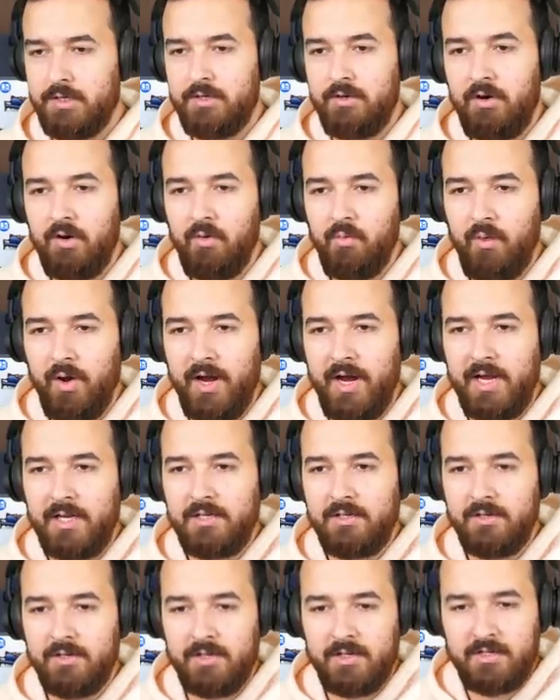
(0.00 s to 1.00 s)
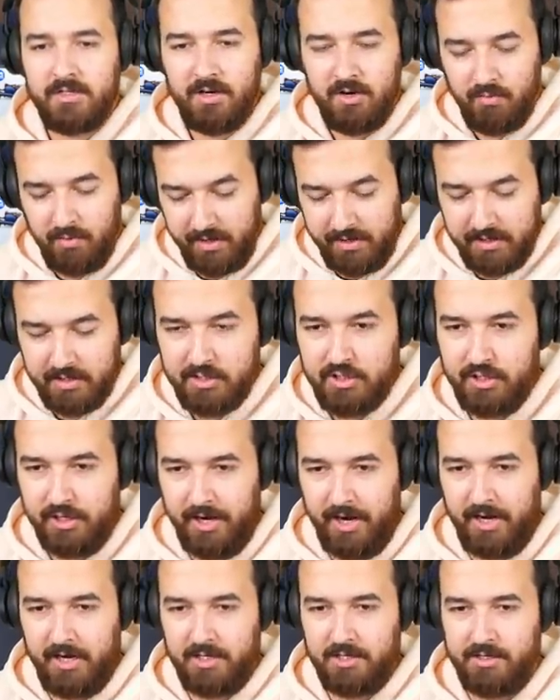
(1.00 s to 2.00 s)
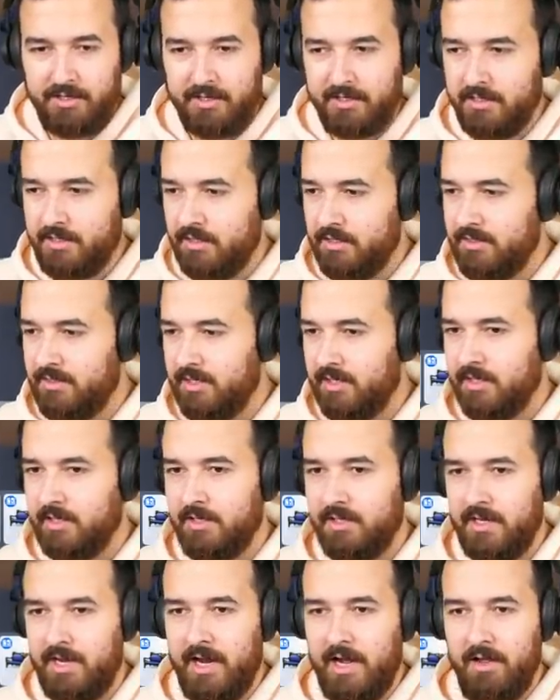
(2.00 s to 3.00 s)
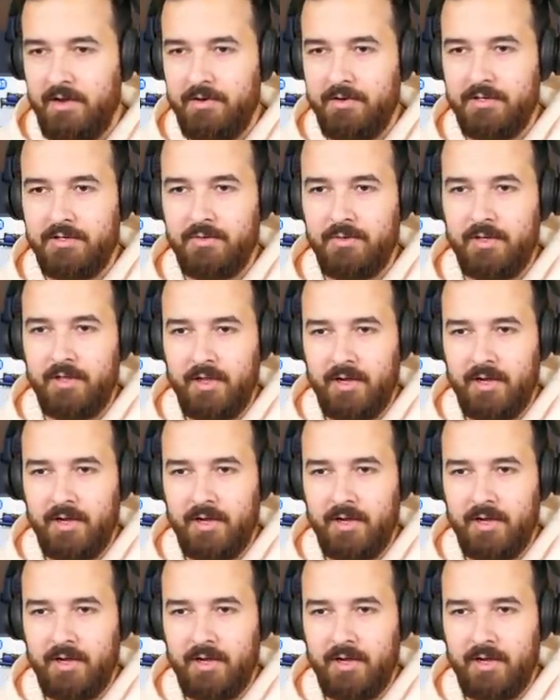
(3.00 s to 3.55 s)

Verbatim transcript: Is there a way to, there's no way to change an existing counter into it.